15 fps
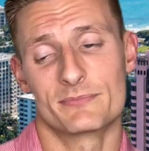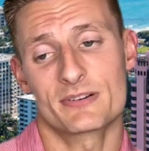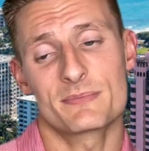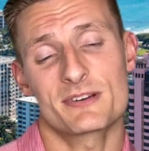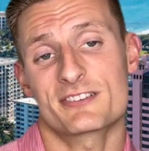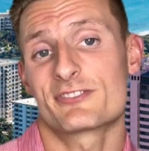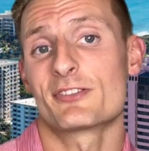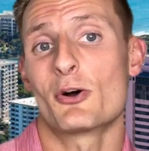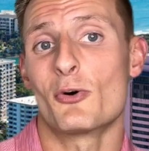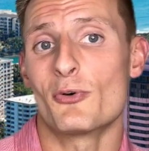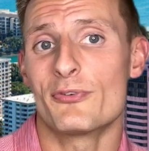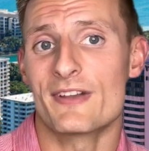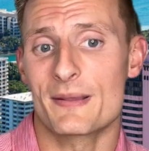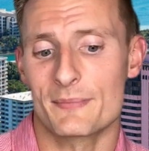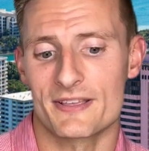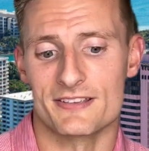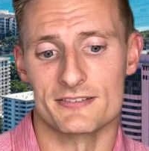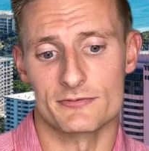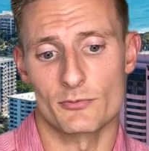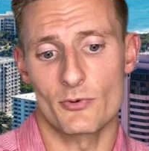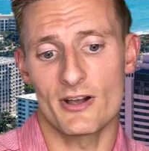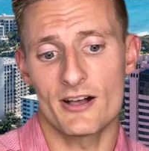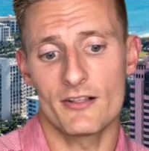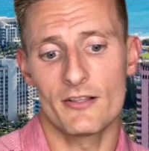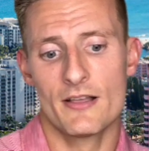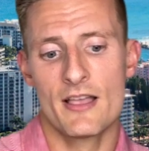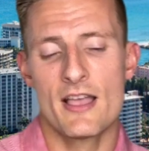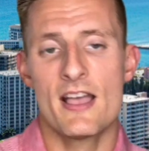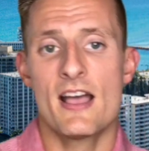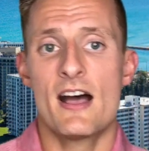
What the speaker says: pretty much for the whole family as well.